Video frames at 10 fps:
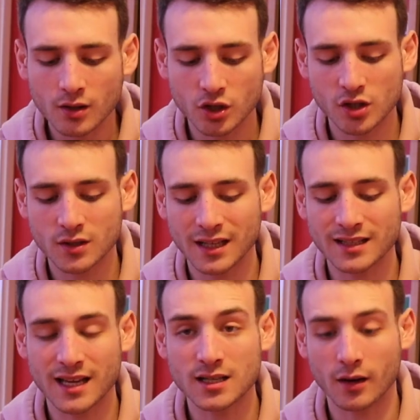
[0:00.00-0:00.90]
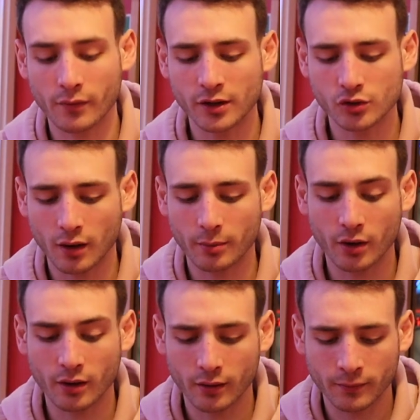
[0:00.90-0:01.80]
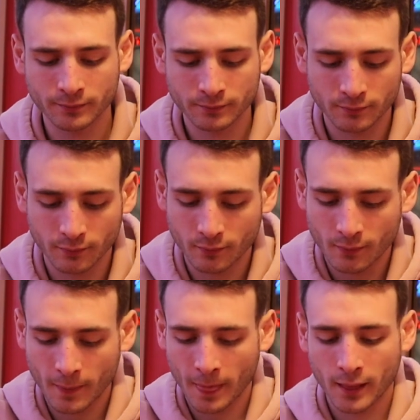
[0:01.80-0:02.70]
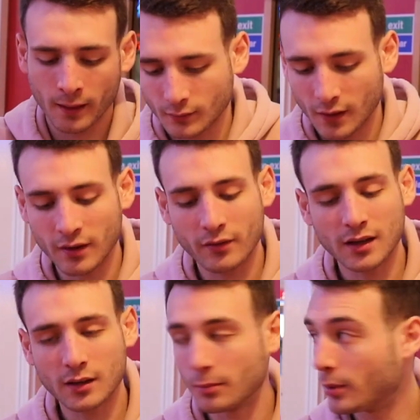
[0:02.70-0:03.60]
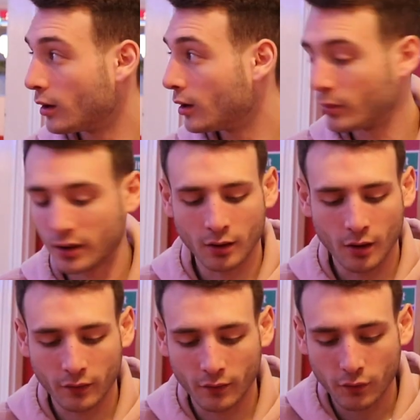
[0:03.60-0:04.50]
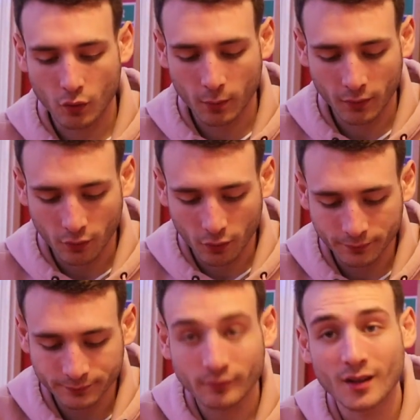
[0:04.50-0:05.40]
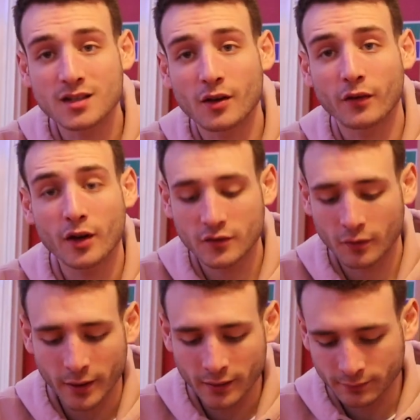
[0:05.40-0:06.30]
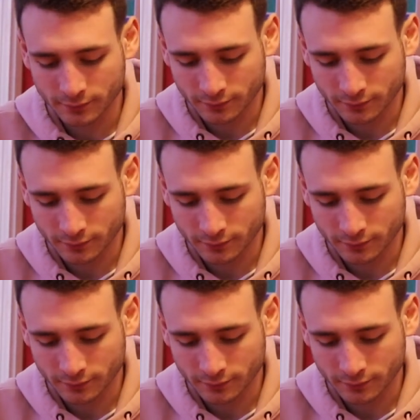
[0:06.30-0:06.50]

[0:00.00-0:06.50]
So it just, it tastes like a very dry burger. I've never eaten a burger with a knife and fork before. It's our first for me.